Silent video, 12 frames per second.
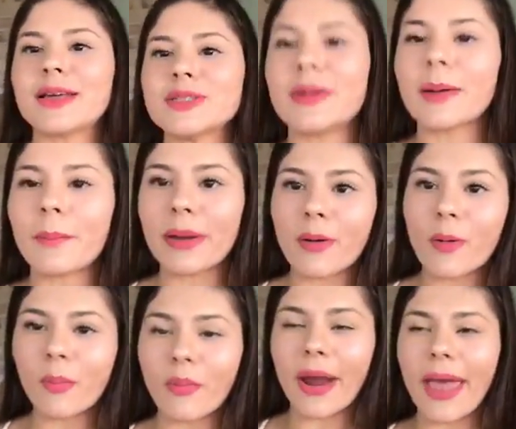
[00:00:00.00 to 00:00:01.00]
I was being a big
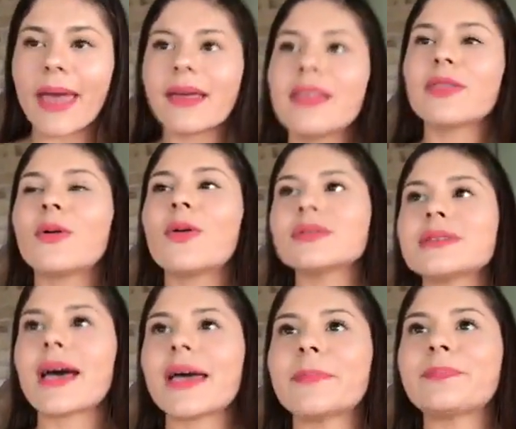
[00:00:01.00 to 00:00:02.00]
old brat the whole
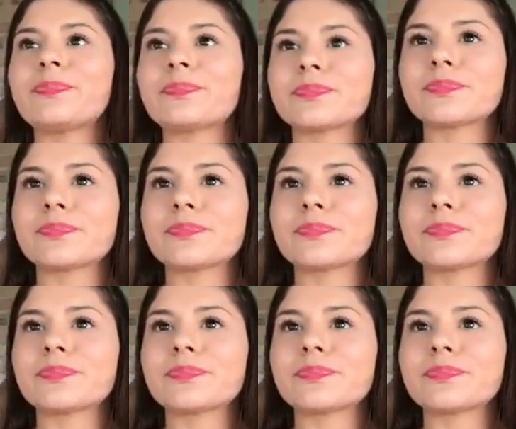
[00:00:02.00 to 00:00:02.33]
time.